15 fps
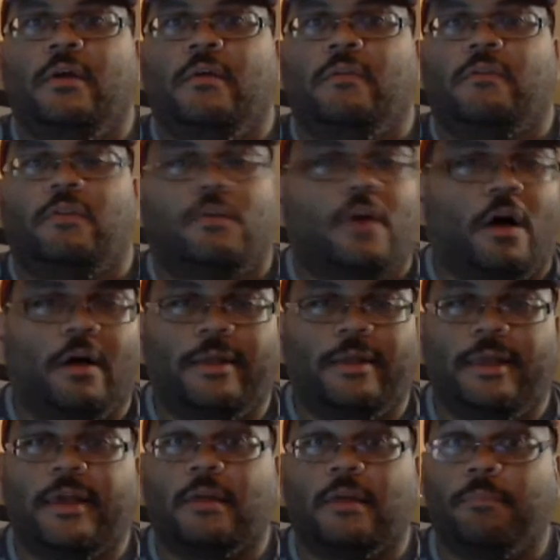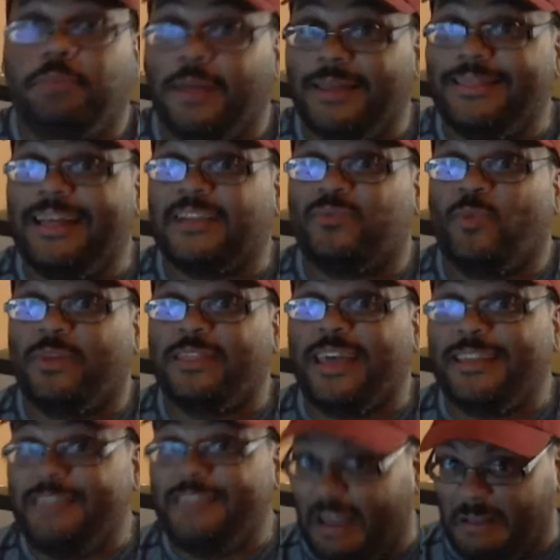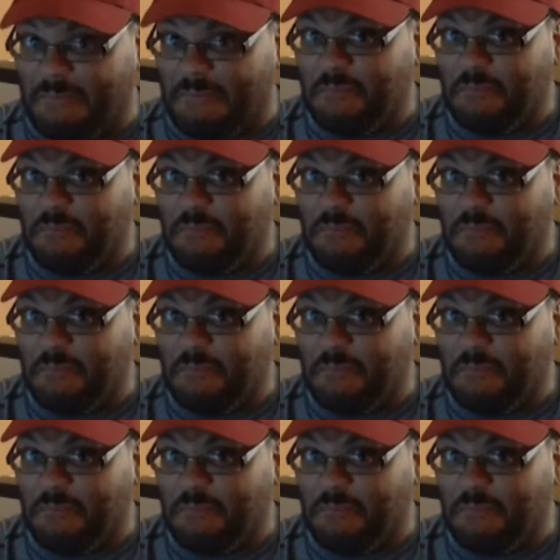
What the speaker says: to call it incomplete. That's what they did.